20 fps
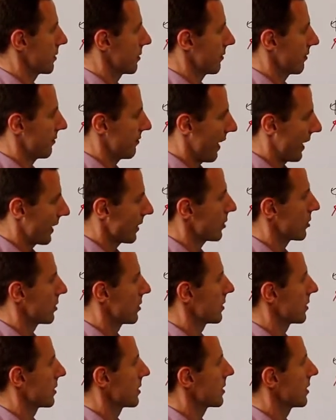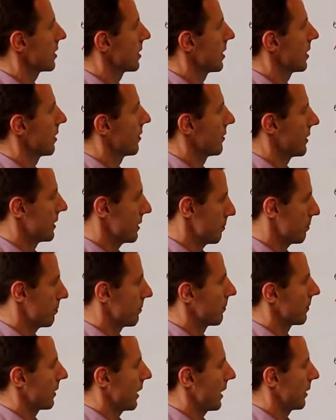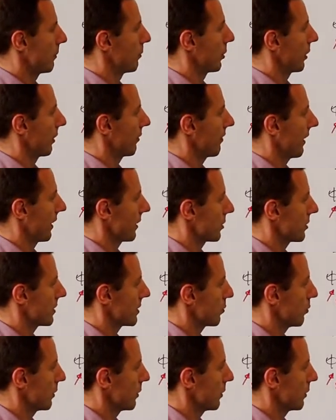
functions, these harmonic functions,